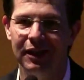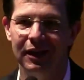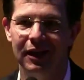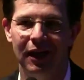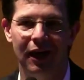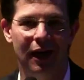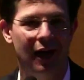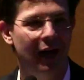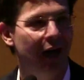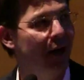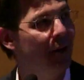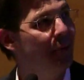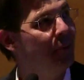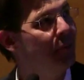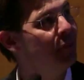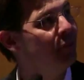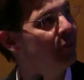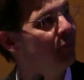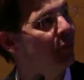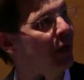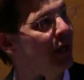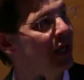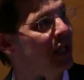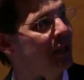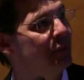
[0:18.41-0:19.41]

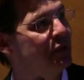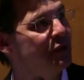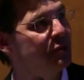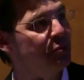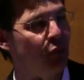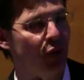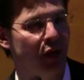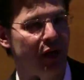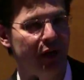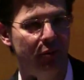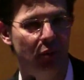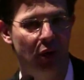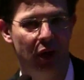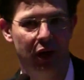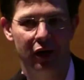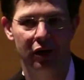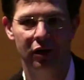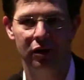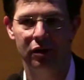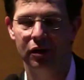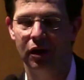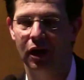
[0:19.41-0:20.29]
My name is Brian Meyer.